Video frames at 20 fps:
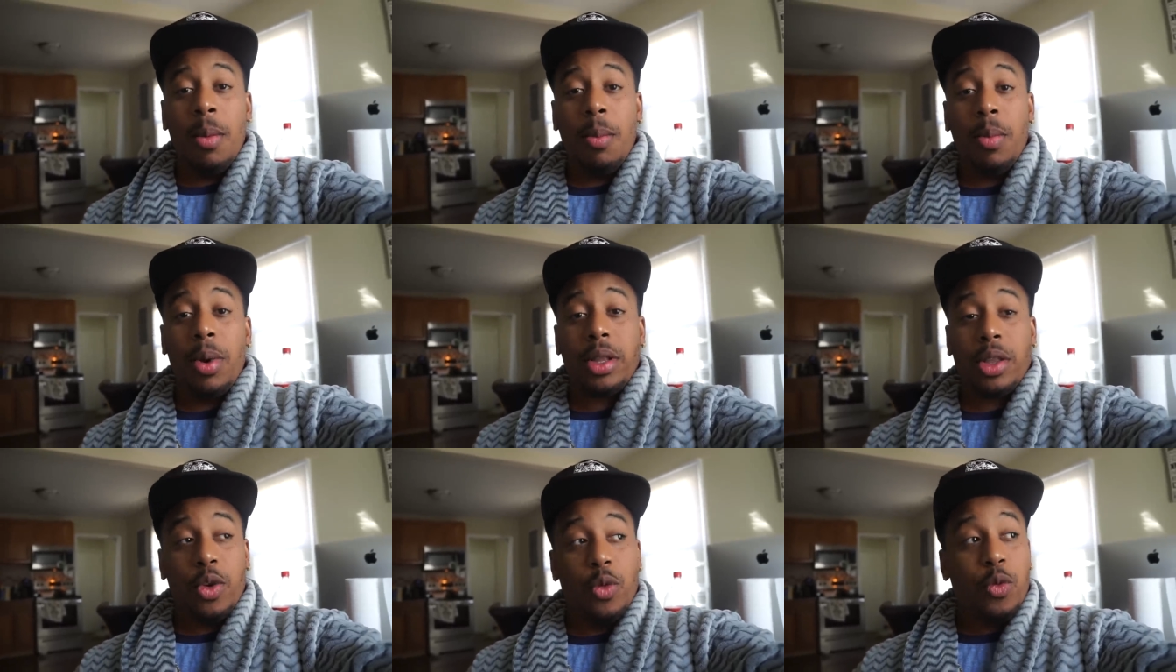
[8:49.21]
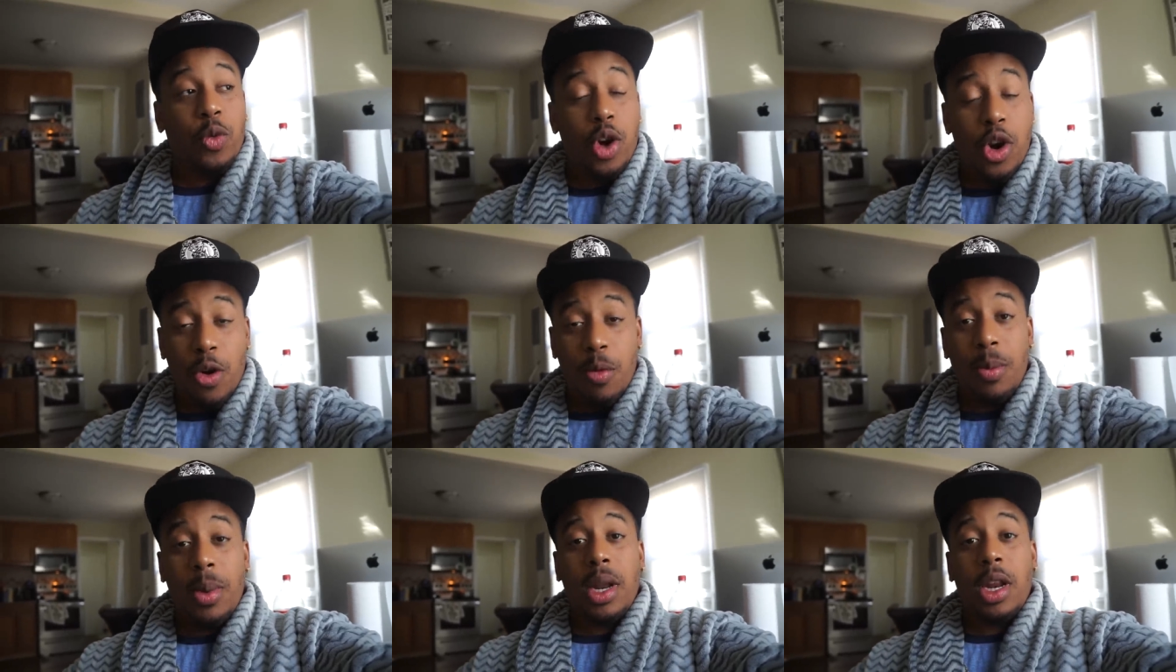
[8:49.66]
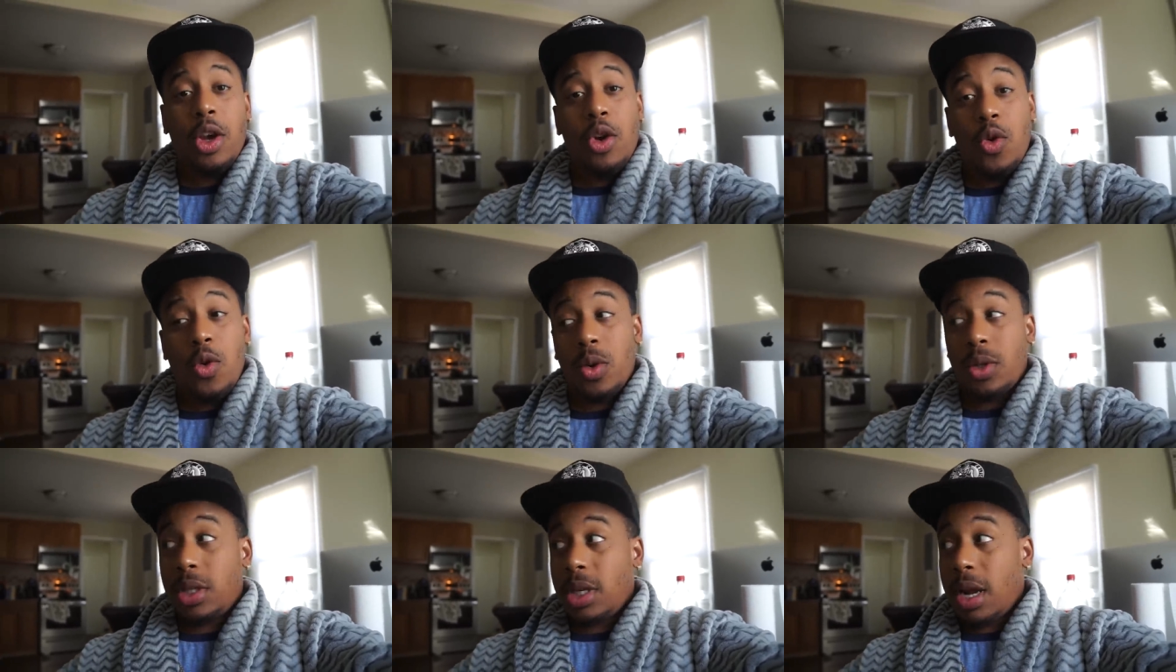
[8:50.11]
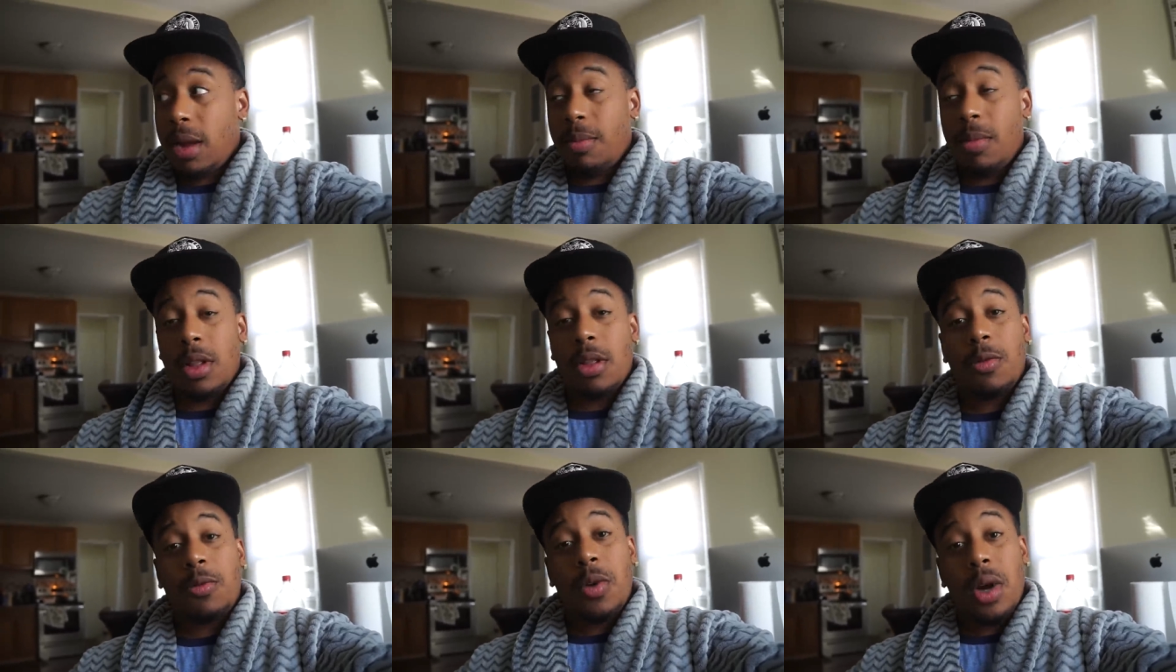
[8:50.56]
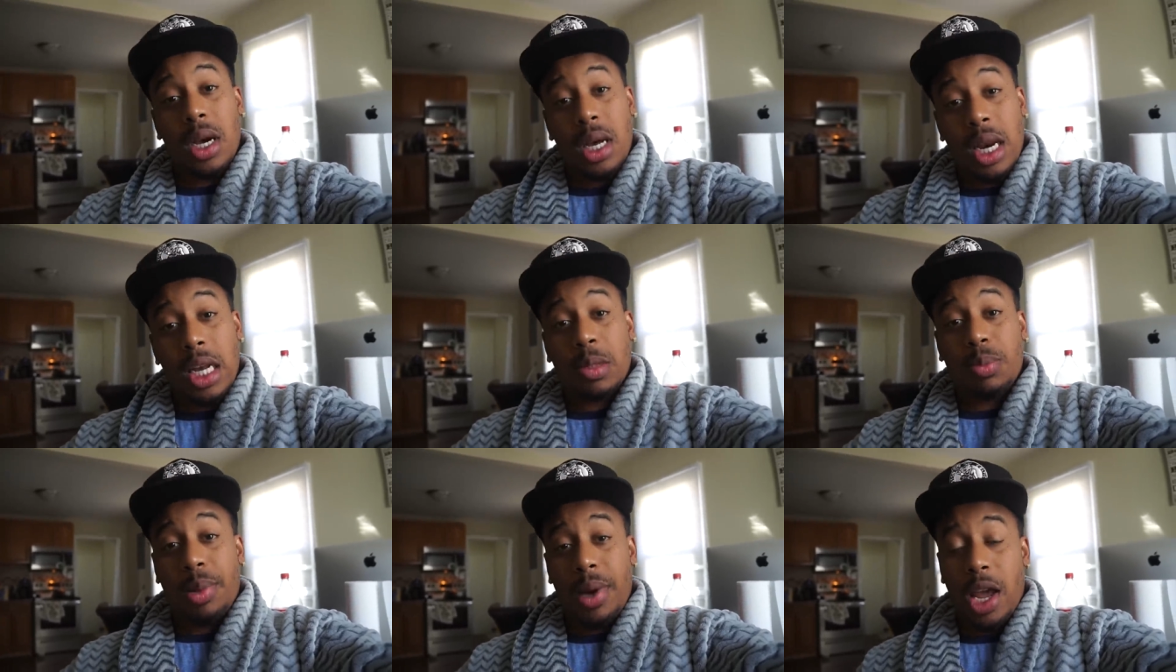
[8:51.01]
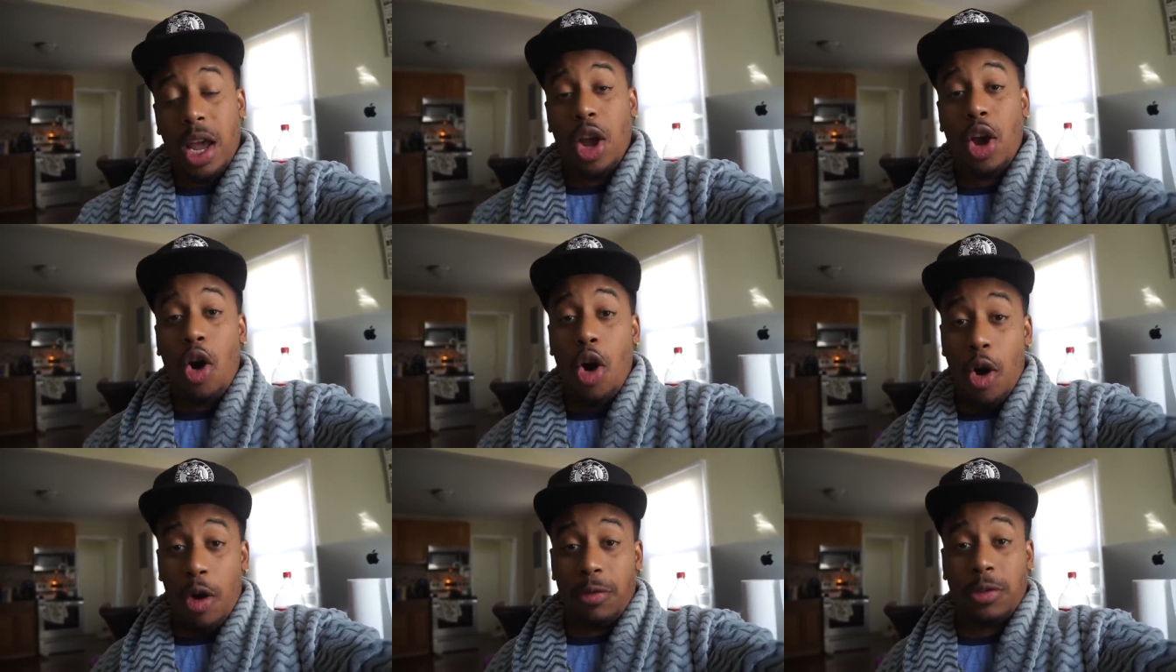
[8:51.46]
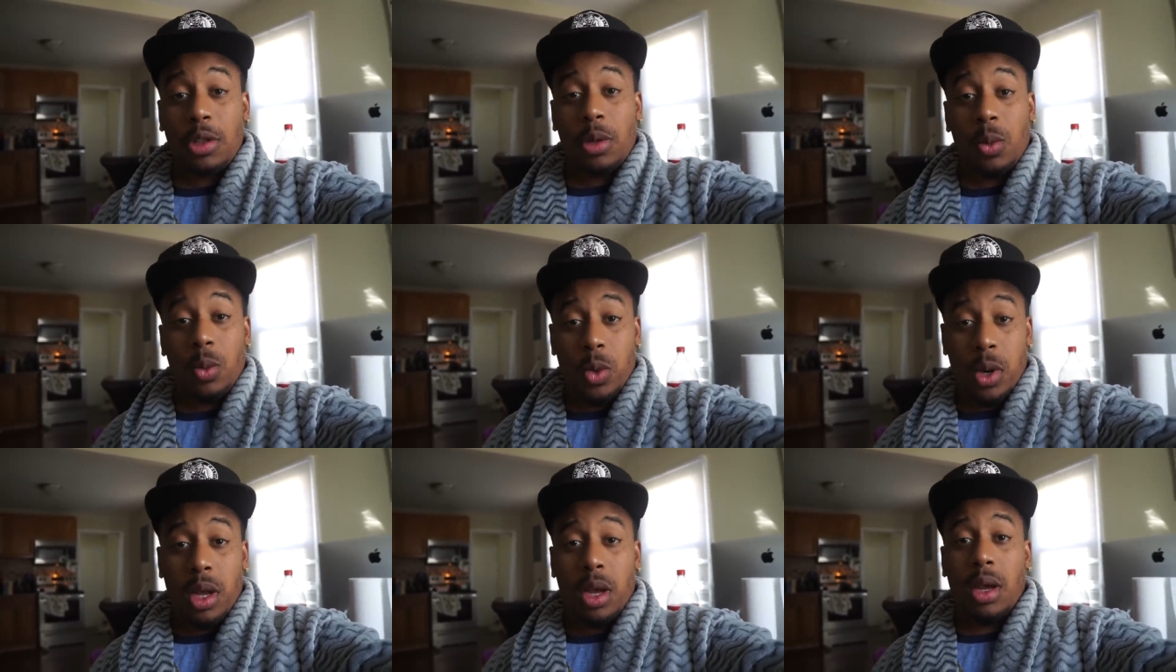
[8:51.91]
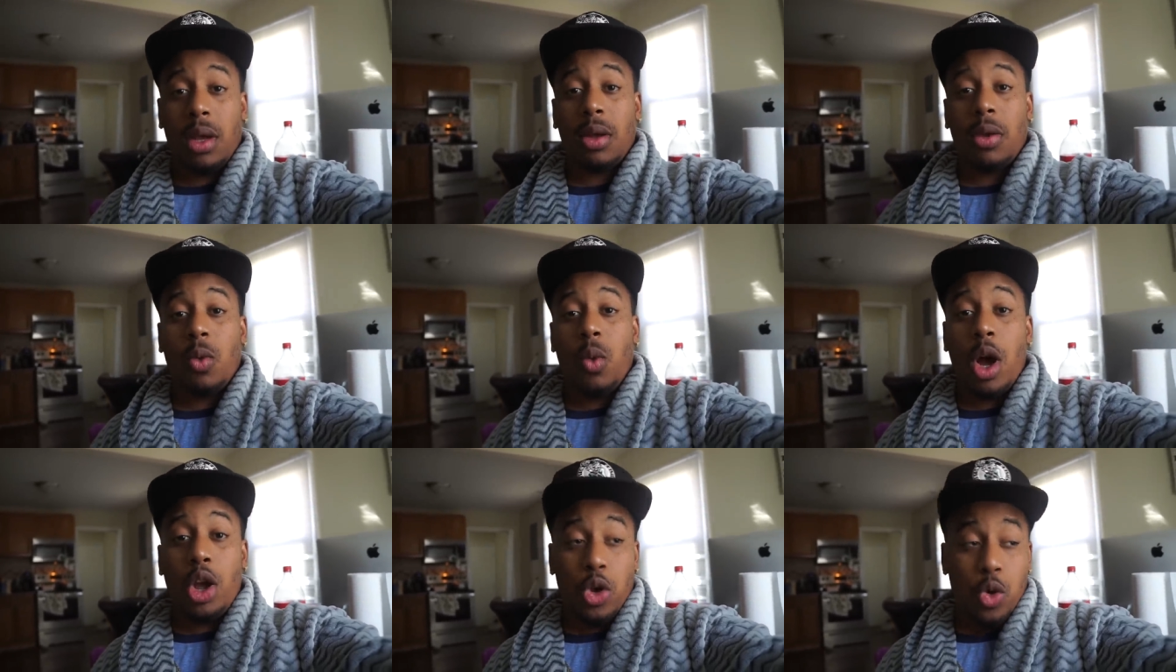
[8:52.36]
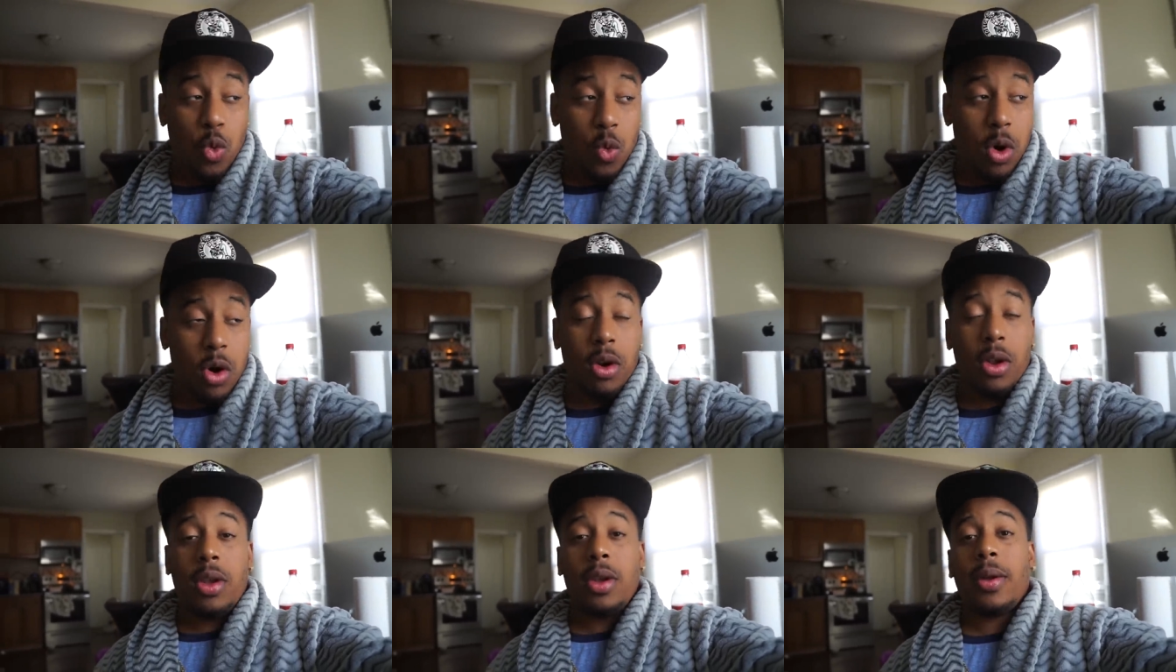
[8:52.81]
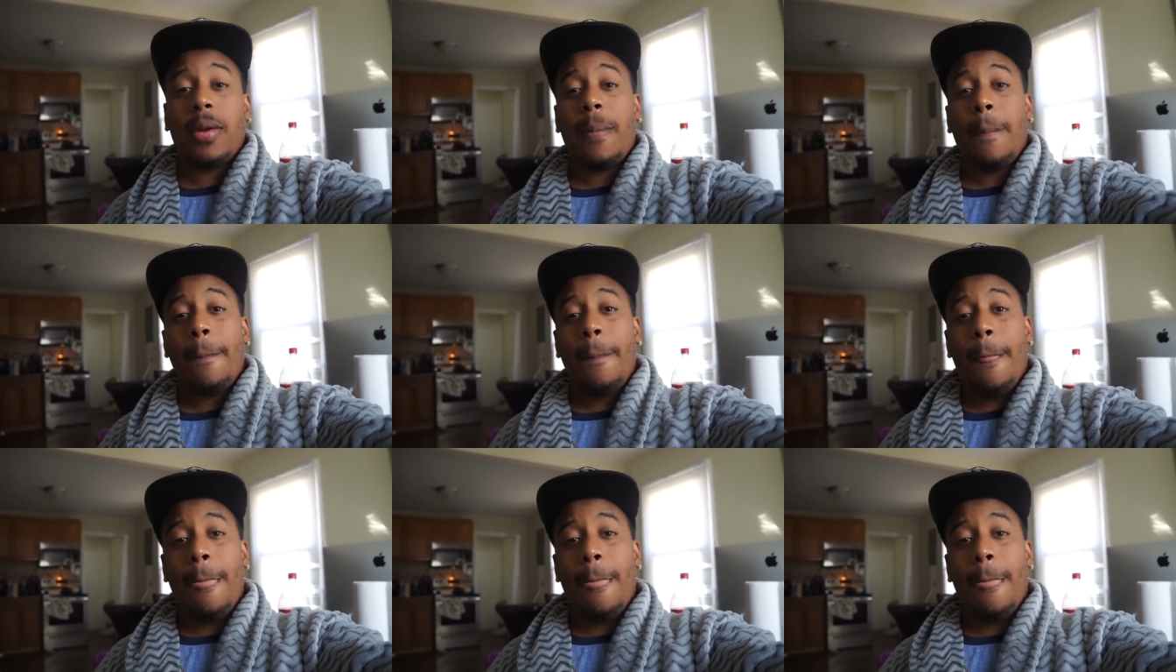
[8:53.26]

but the real money going to that mother that's playing golf somewhere while you working.